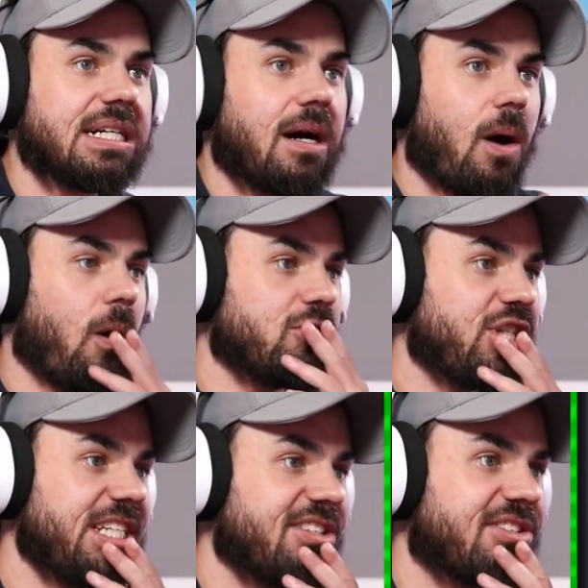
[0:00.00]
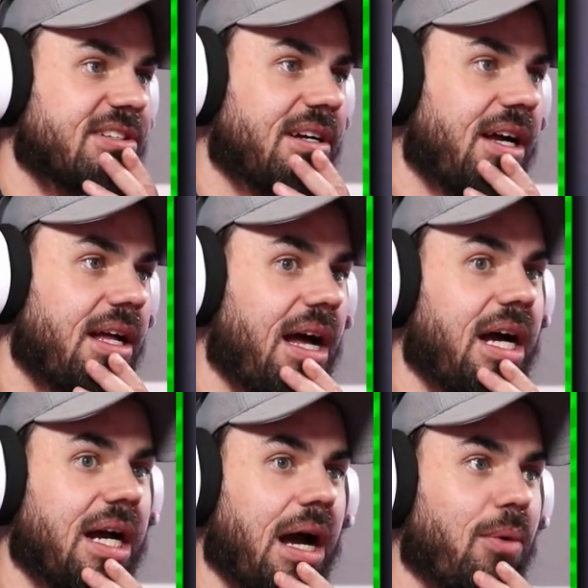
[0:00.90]
Oh, geez.
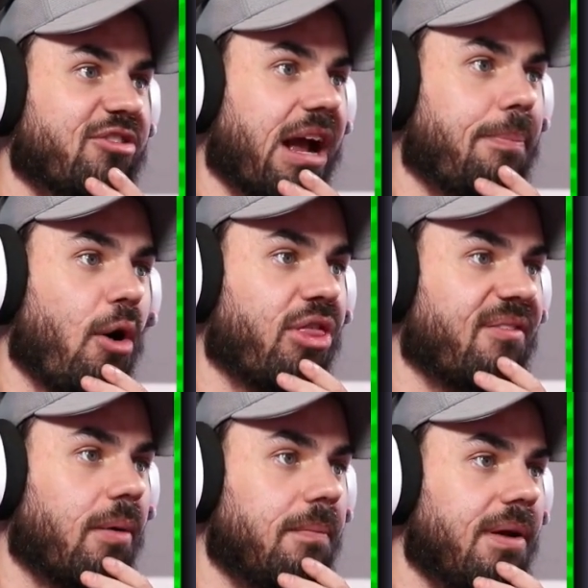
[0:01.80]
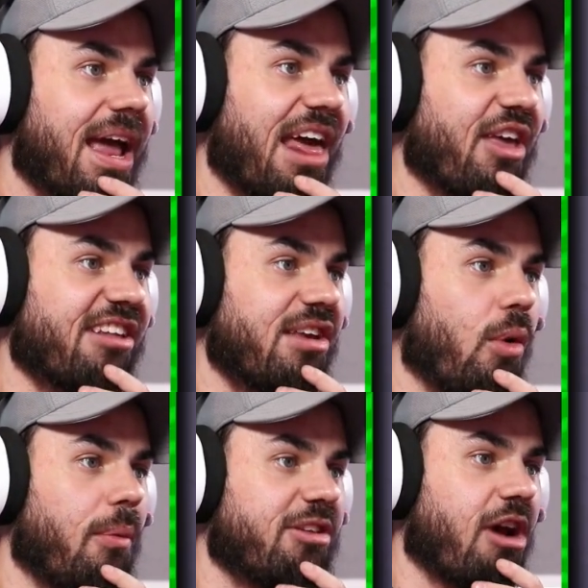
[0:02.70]
I want to check out both of them. And I think I see
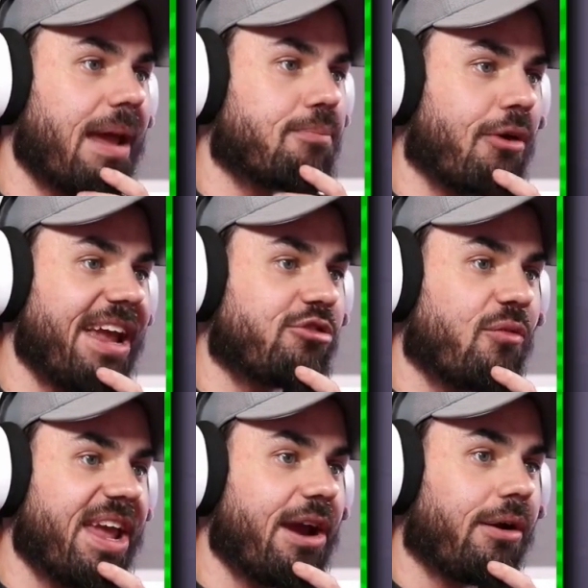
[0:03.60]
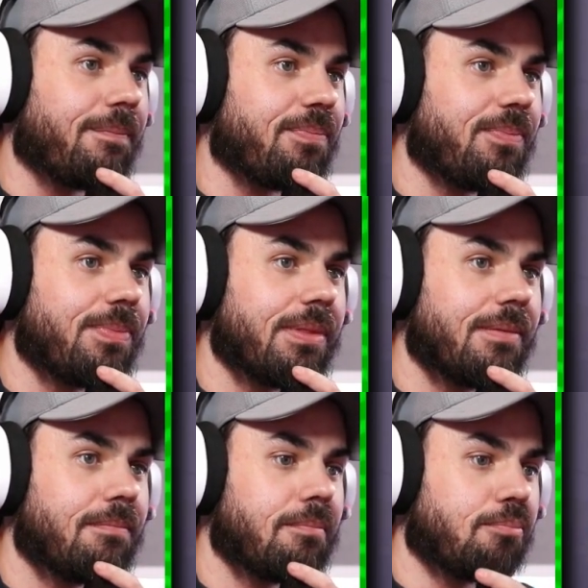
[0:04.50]
one with giant brains over here.
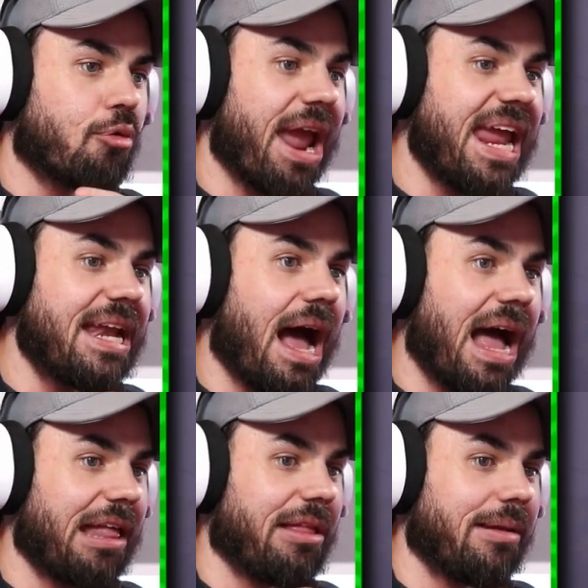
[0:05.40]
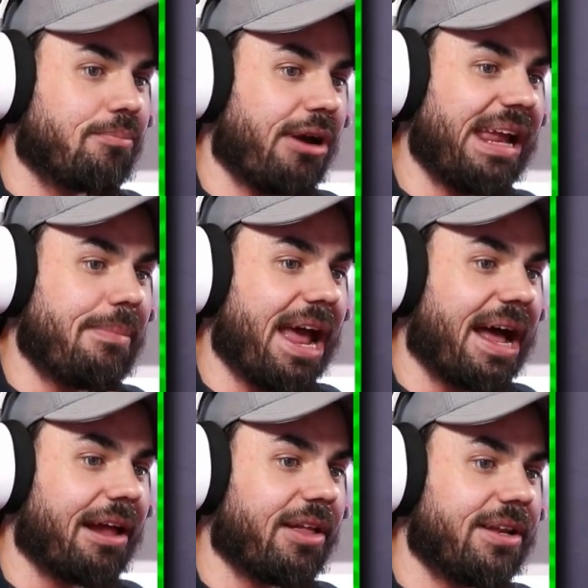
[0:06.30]
Brain Island. Brain Man
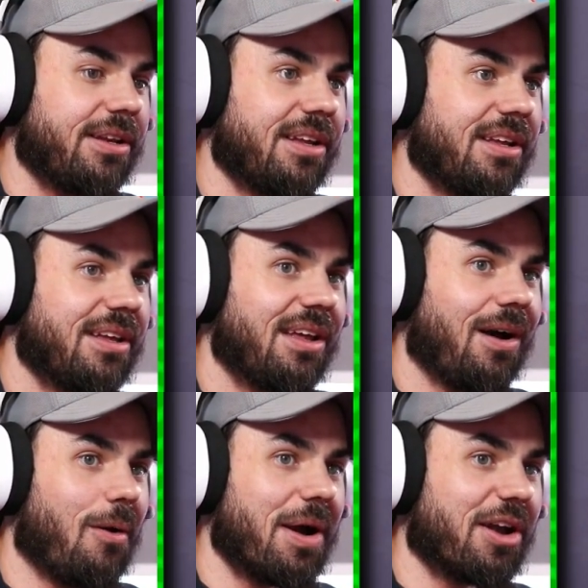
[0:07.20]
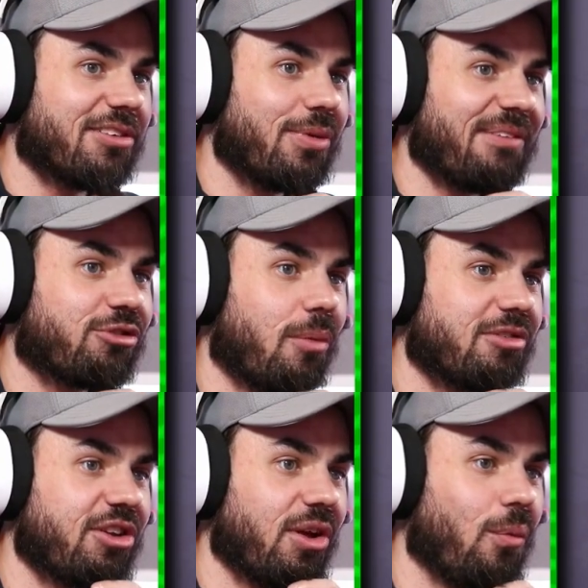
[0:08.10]
Island. Oh, my goodness. We have so much
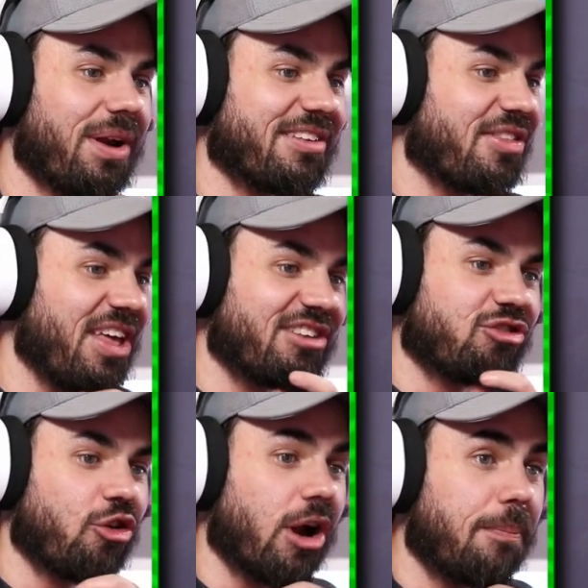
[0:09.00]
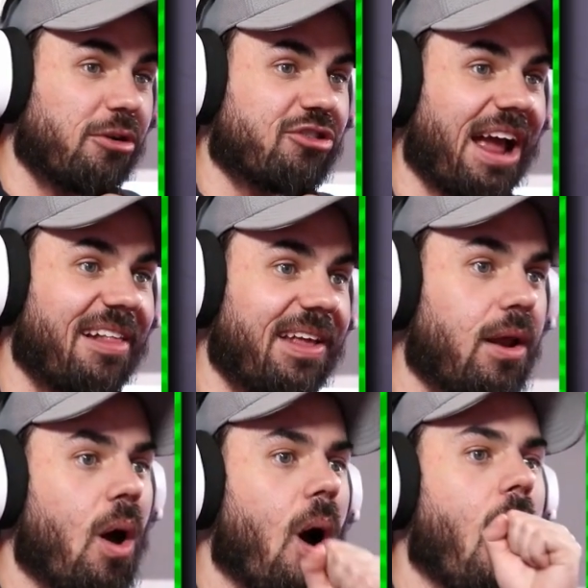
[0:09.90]
to do. What is this? Sugar Push Island?
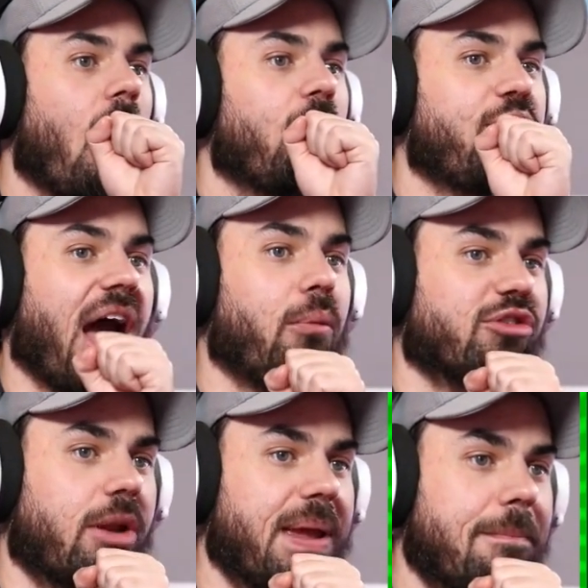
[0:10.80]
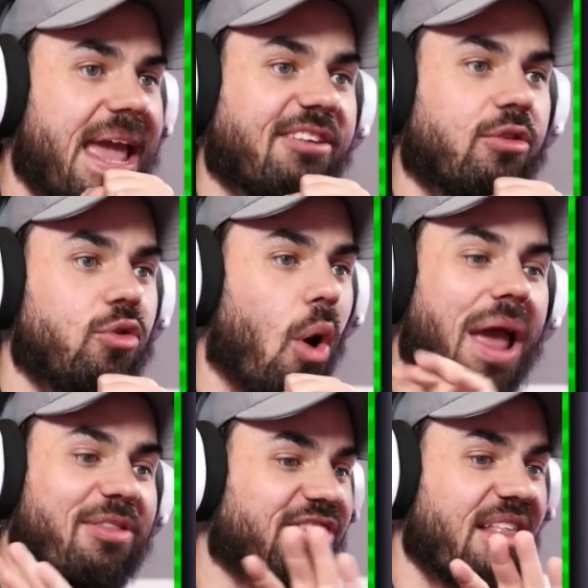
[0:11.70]
That one's going to be amazing. No, we
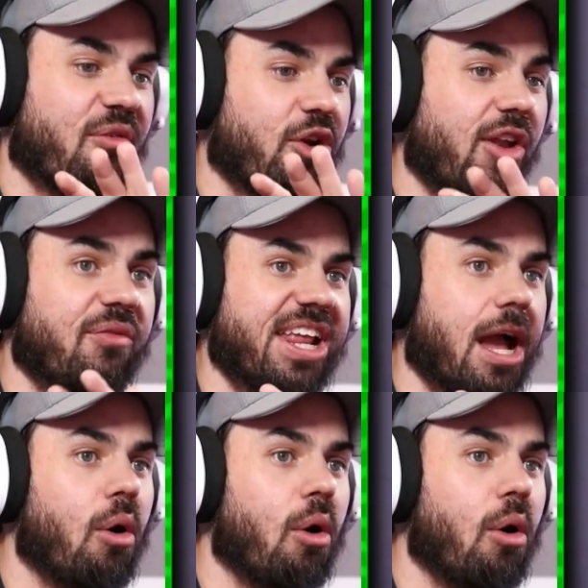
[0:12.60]
have to save that for another video.